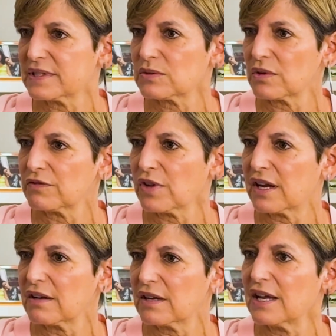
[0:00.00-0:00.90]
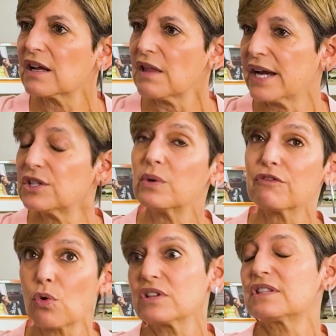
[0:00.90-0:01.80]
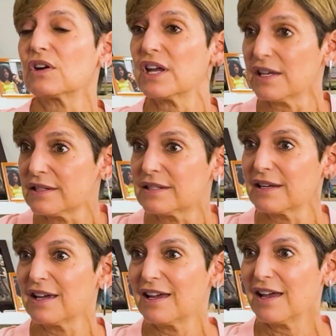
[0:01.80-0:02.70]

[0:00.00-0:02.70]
was sort of like inclined to. And of course there is